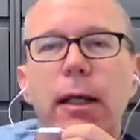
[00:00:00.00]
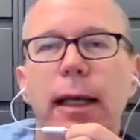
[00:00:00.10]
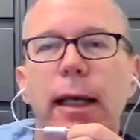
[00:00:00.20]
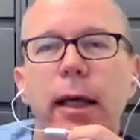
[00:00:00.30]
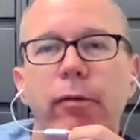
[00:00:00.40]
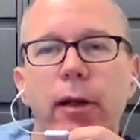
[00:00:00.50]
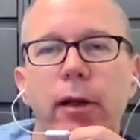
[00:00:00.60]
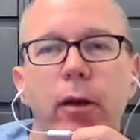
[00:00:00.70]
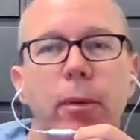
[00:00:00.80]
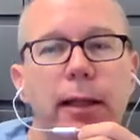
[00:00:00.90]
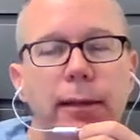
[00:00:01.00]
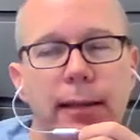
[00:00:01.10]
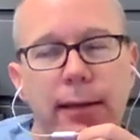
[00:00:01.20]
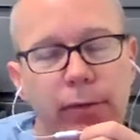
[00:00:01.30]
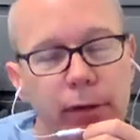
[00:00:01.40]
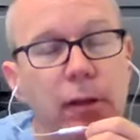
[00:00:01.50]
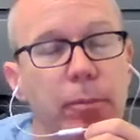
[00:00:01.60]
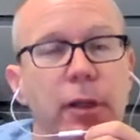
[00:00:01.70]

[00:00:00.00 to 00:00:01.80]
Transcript: And so for us, the blood tests,